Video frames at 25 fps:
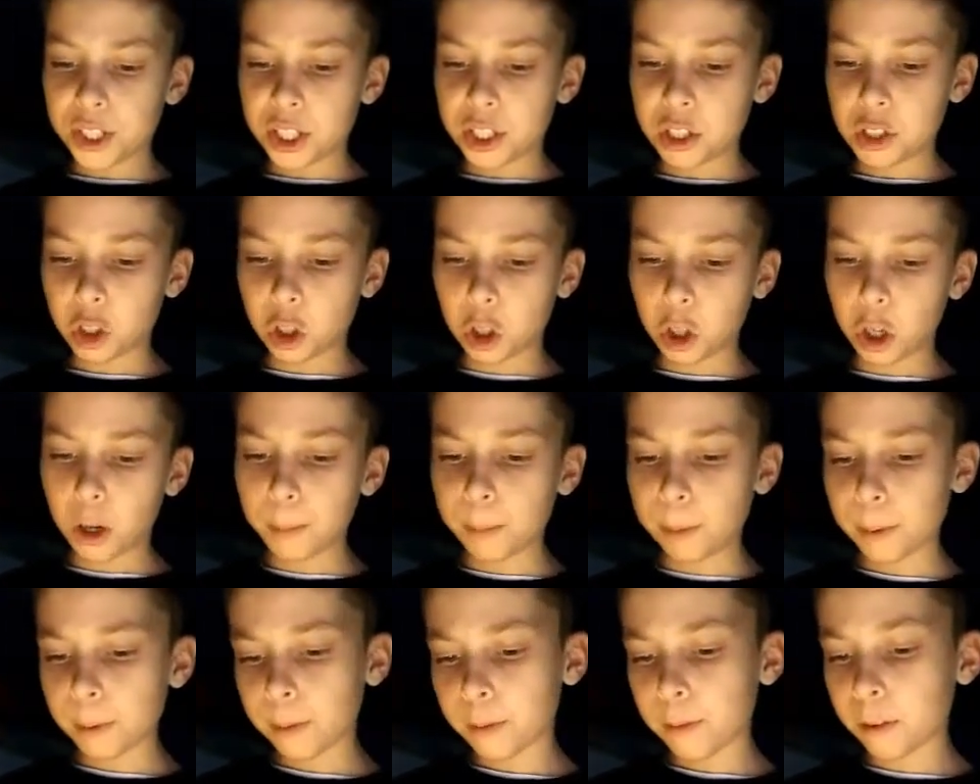the
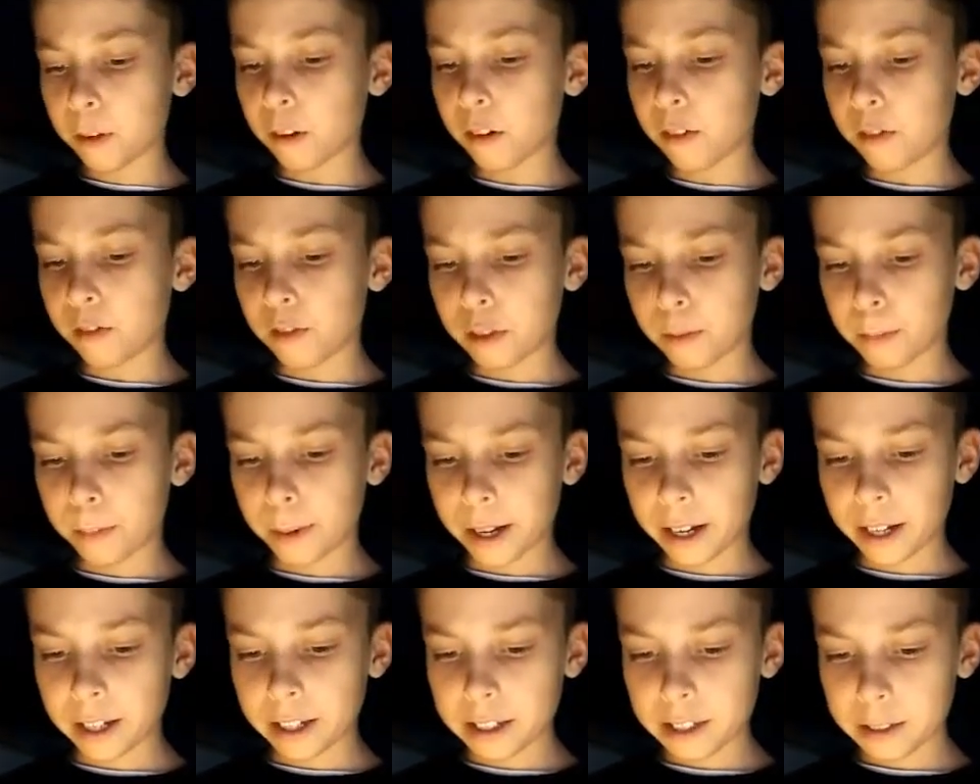top of the
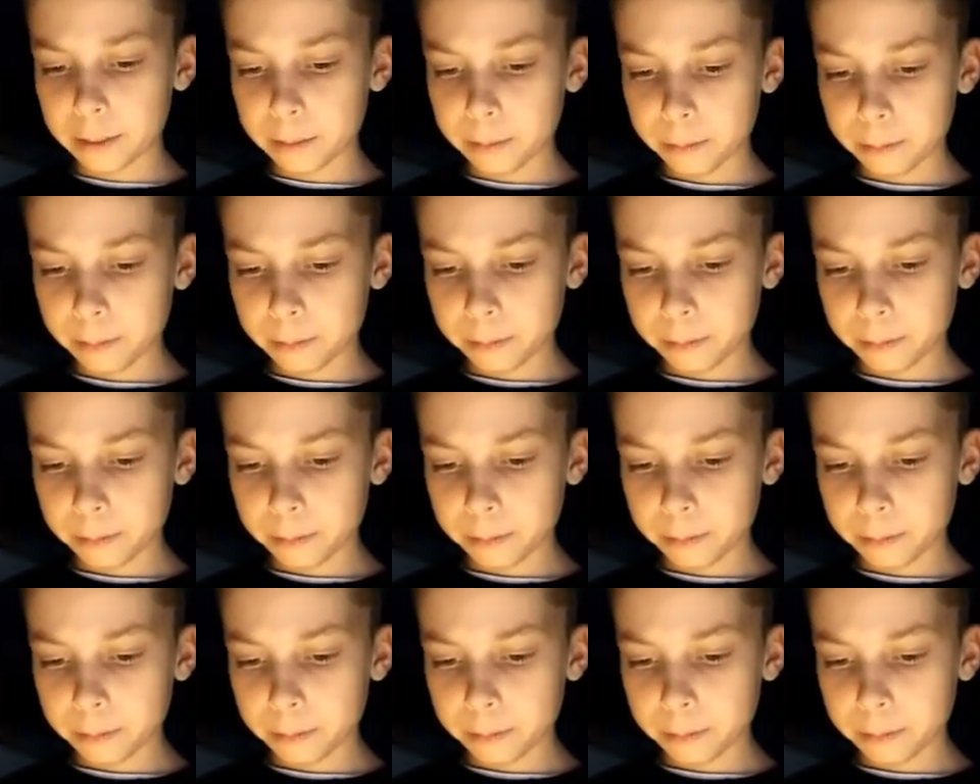base